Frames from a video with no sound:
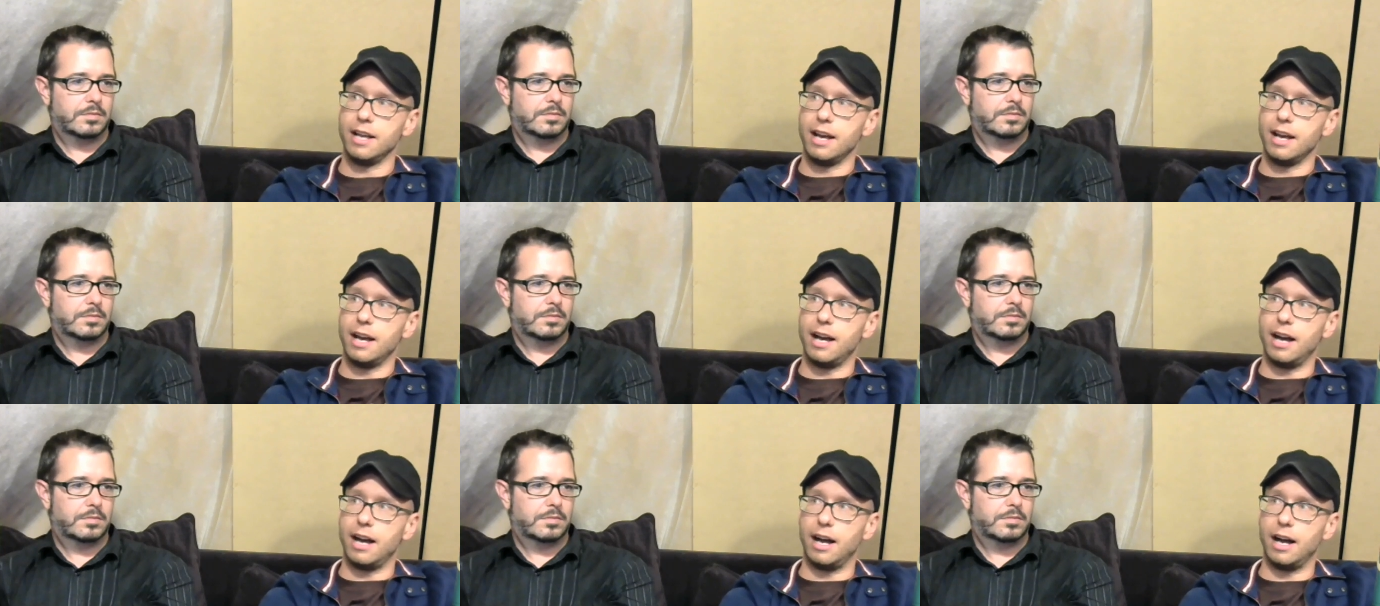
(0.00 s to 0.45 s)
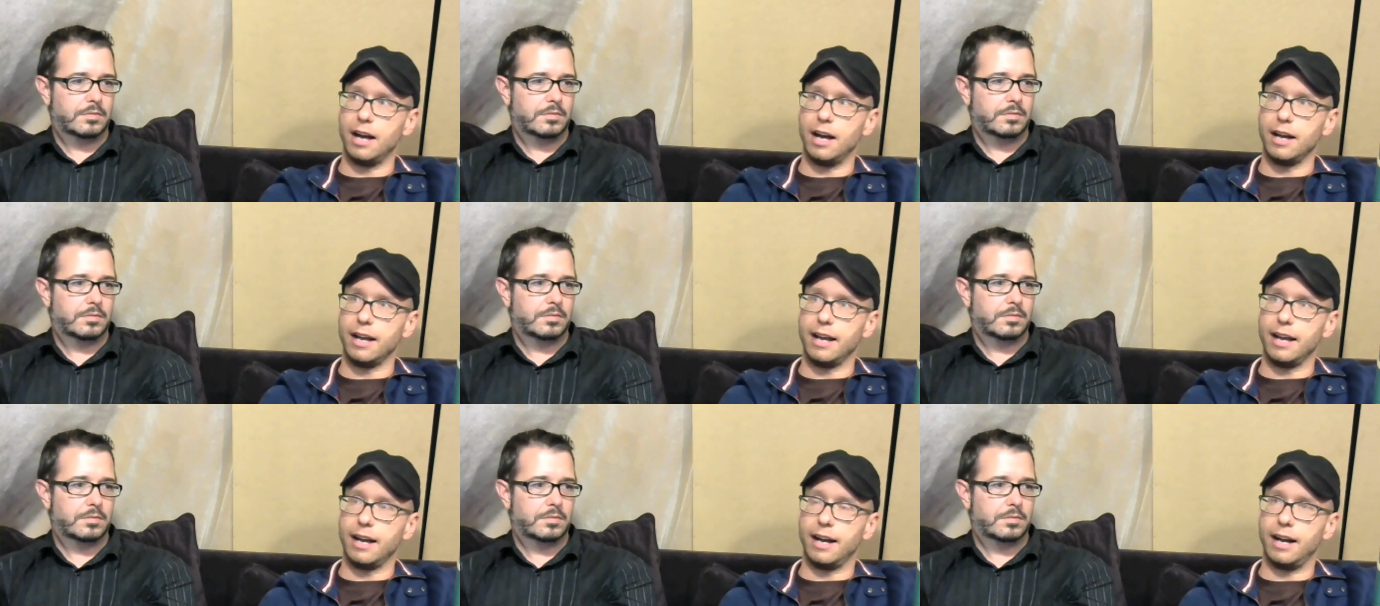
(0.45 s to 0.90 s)
Speaker 1: Okay. Uh,
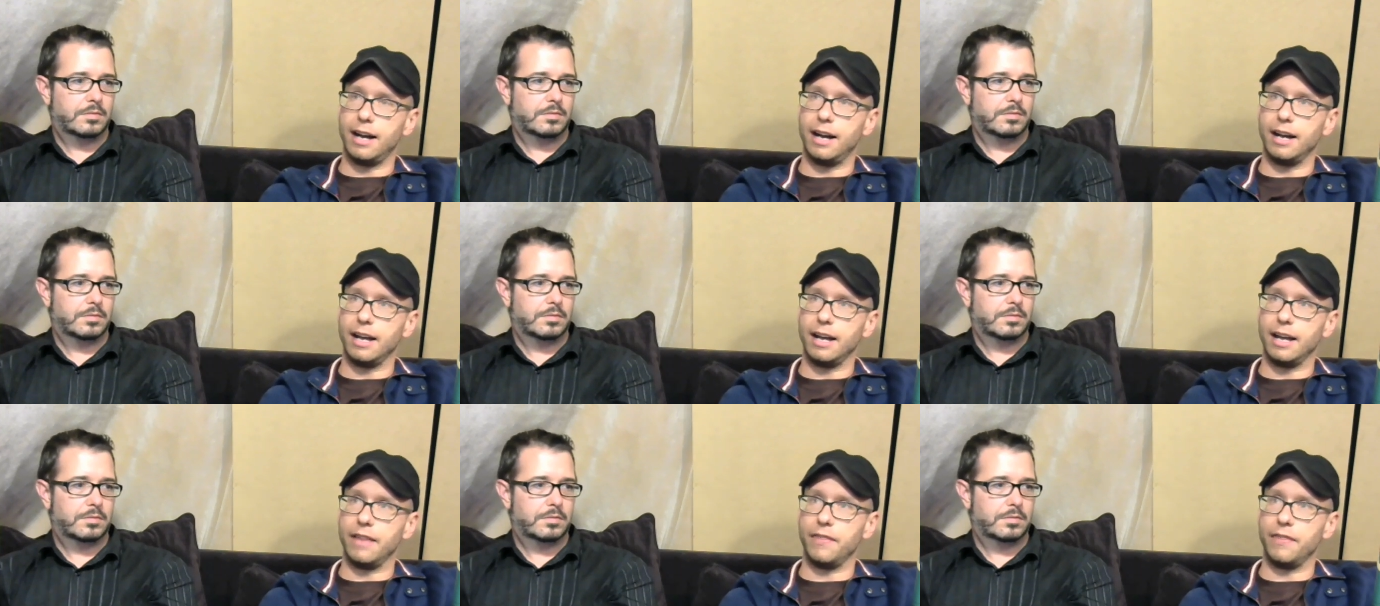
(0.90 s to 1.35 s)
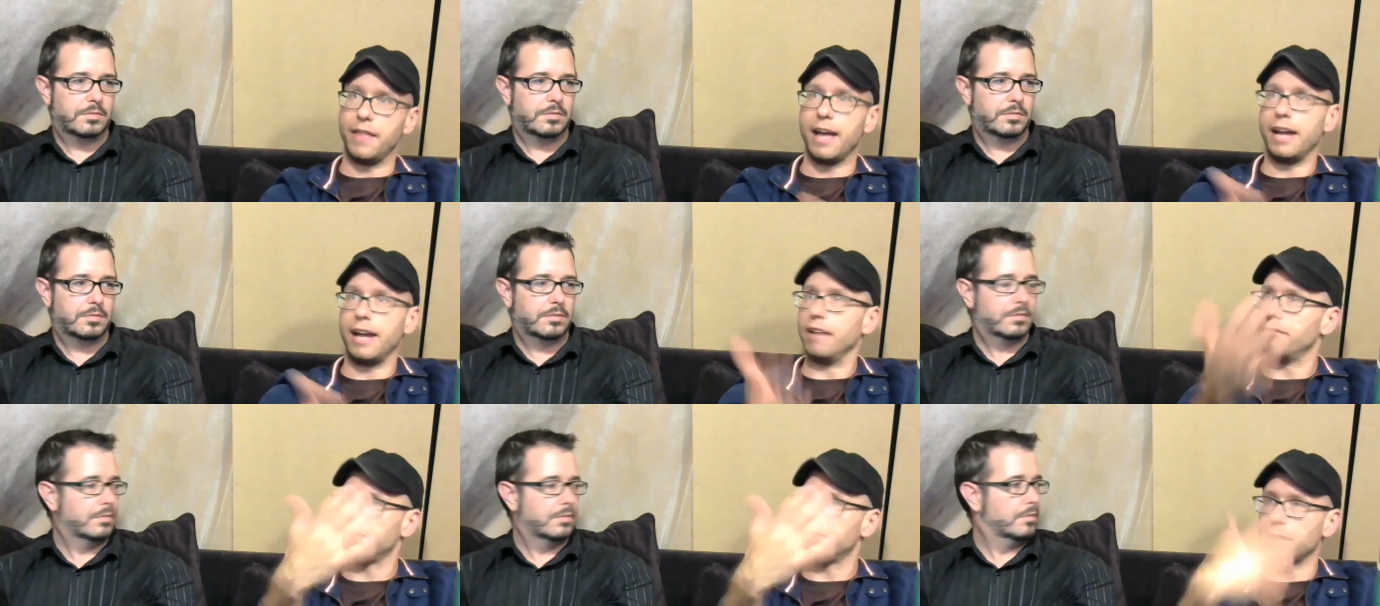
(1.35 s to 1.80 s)
uh, and
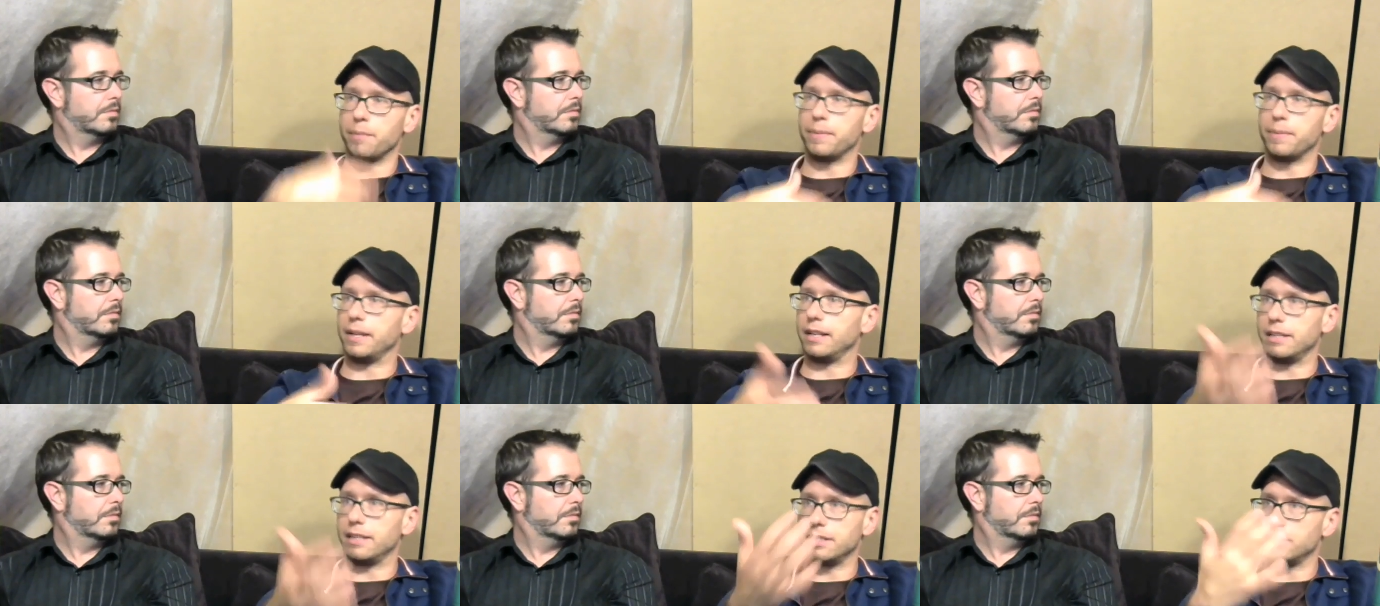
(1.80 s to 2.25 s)
then if something